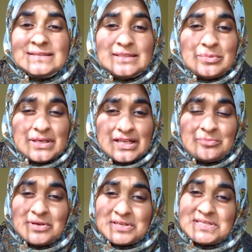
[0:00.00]

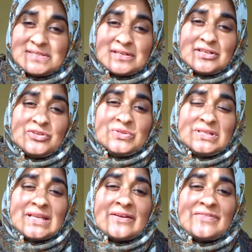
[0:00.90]
Pakistani. You
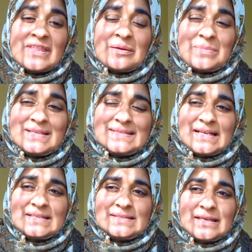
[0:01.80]
didn't have that
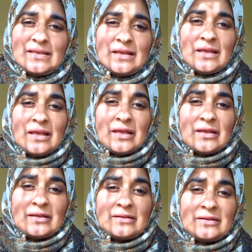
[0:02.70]
mentality,
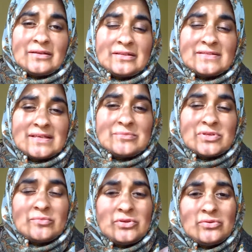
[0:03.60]
and at the same
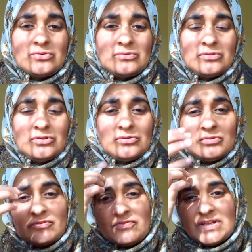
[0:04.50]
time you
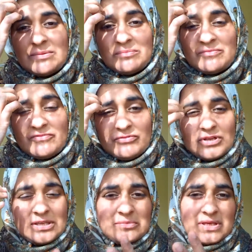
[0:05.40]
couldn't
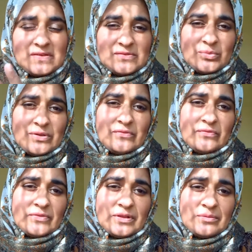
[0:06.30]
fully mix with